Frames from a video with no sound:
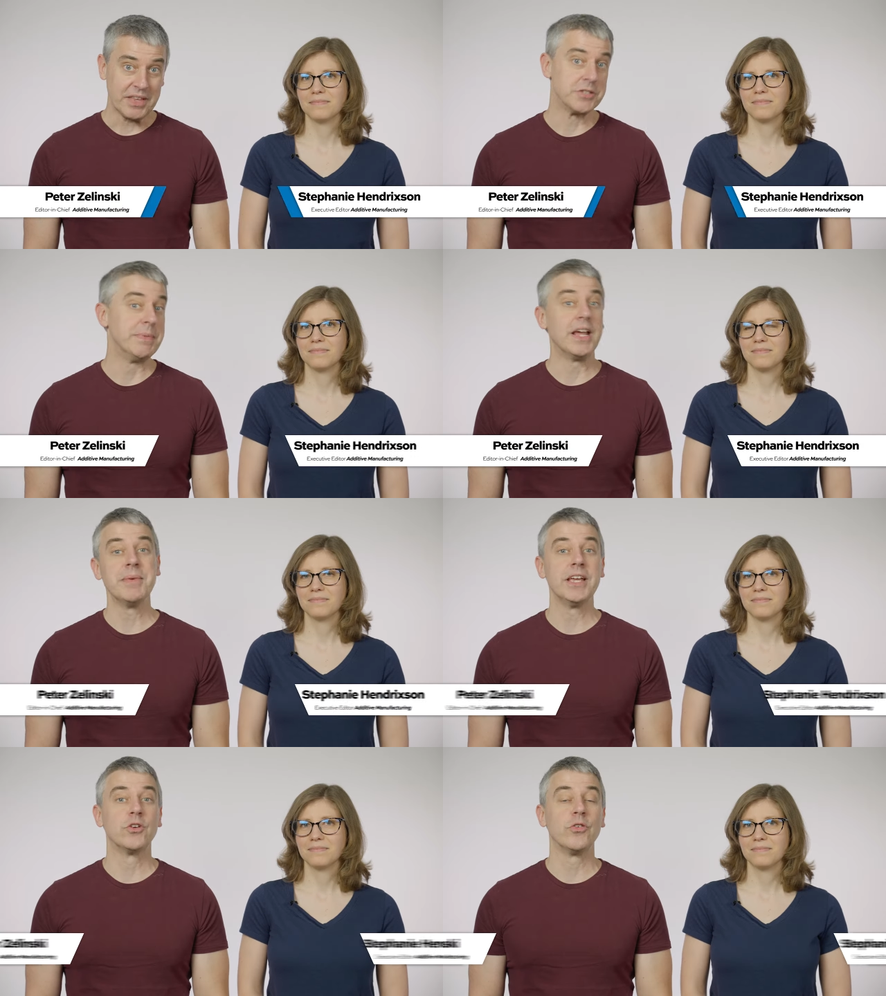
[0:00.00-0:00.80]
Speaker 1: It's
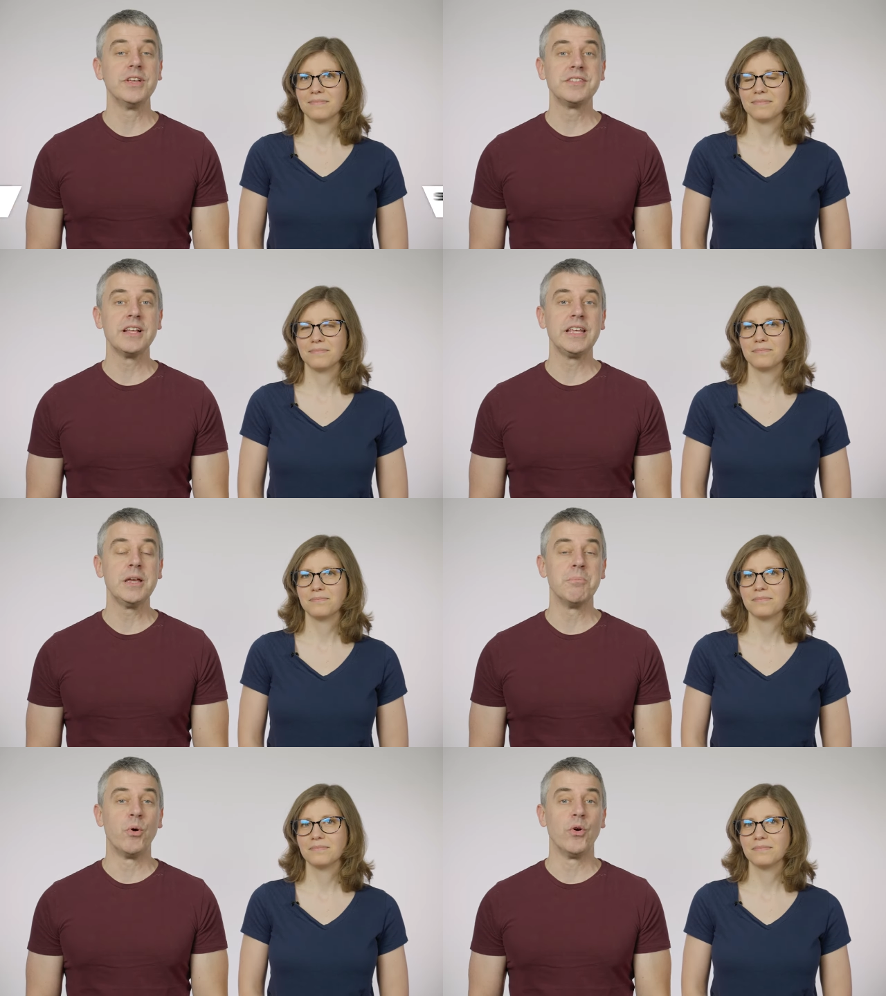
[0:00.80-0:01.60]
becoming
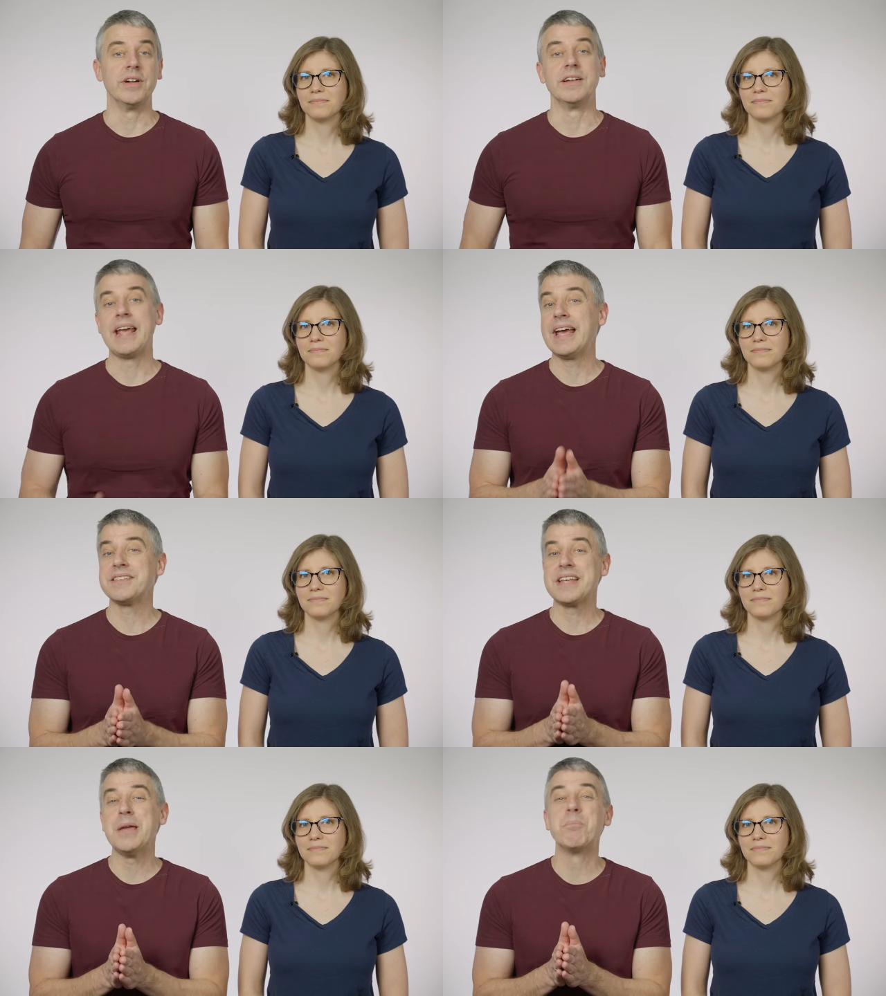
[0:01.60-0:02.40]
increasingly important
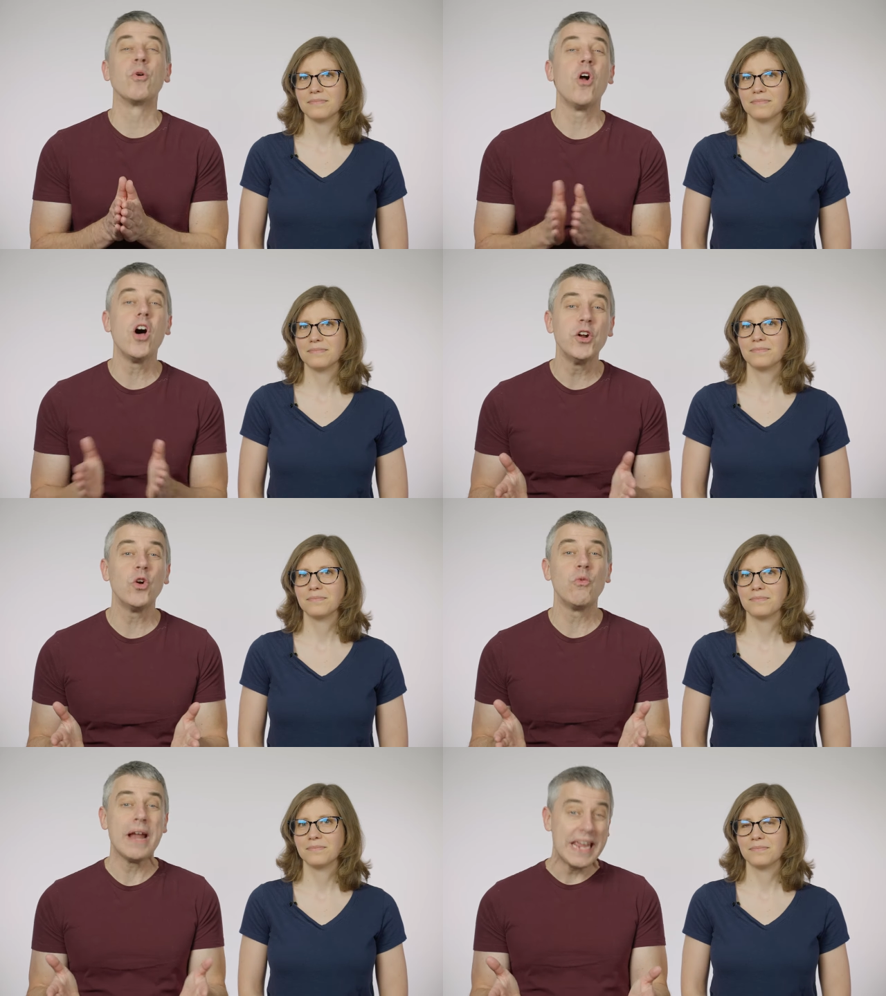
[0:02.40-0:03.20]
as a
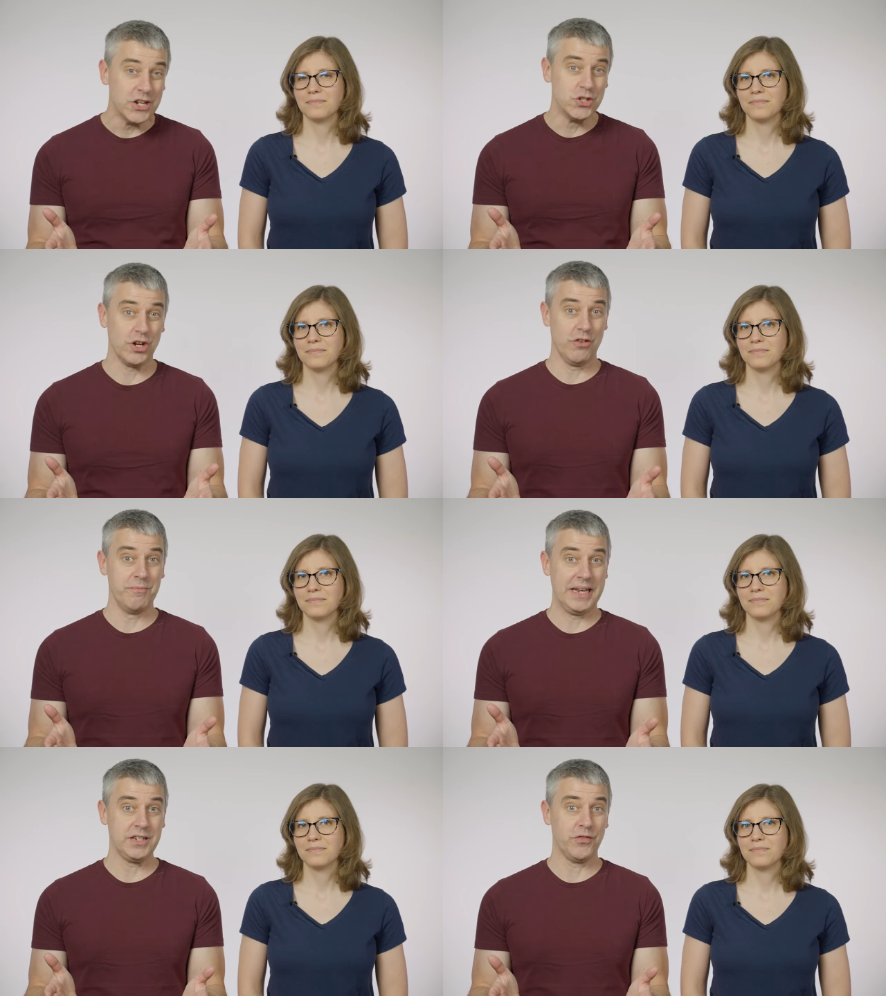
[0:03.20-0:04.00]
broader range
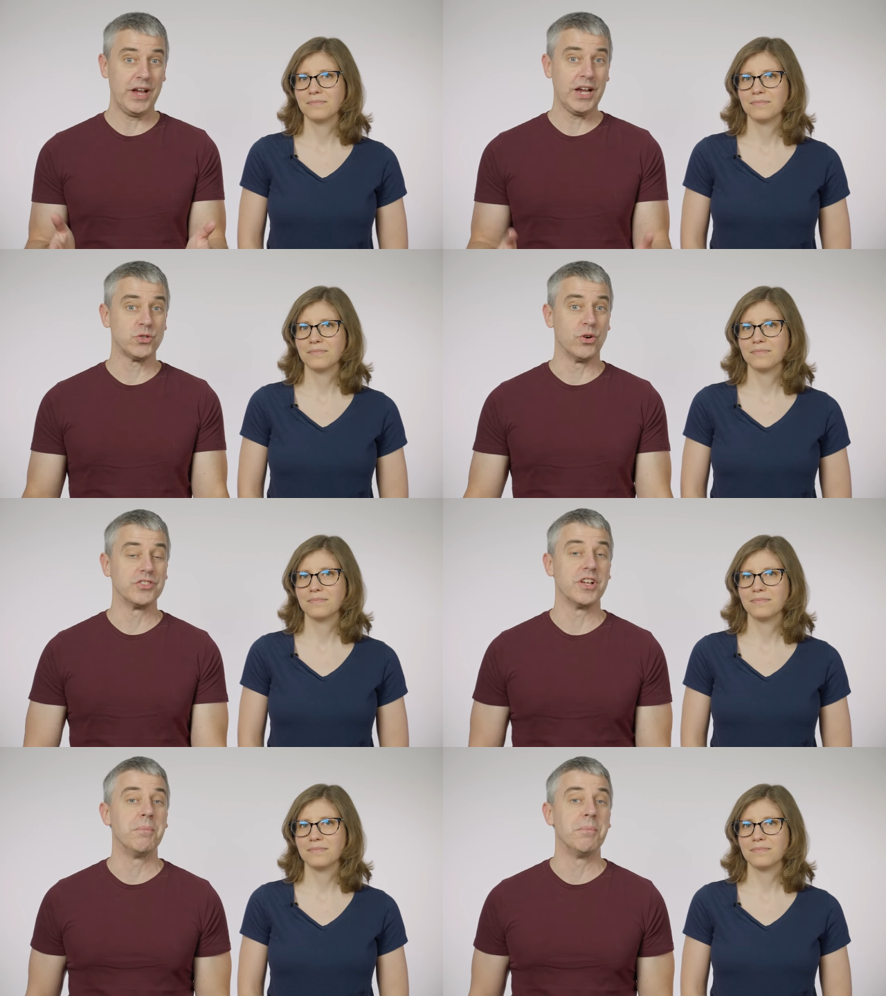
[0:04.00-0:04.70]
of manufacturers